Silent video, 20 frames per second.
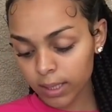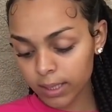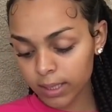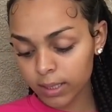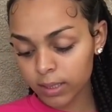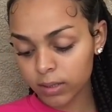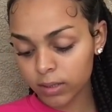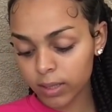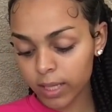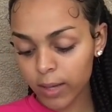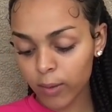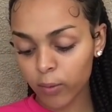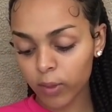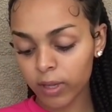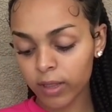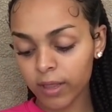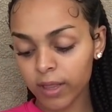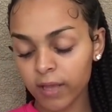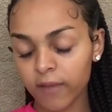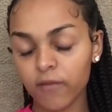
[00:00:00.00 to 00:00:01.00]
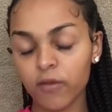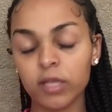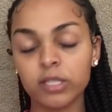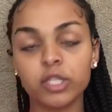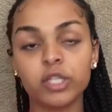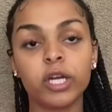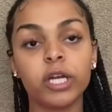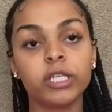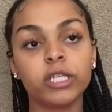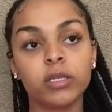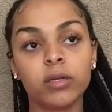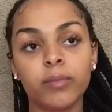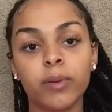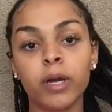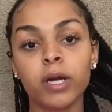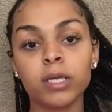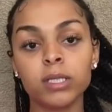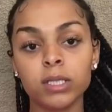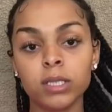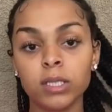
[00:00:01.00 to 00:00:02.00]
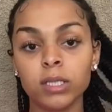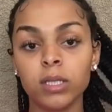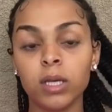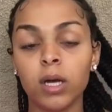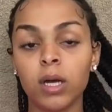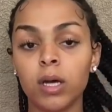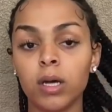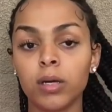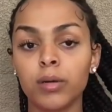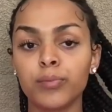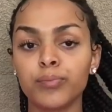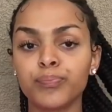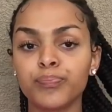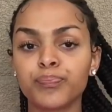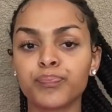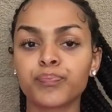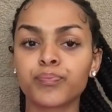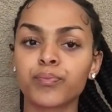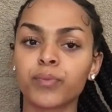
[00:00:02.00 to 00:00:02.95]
And what do they think of you as a transgender person? Um,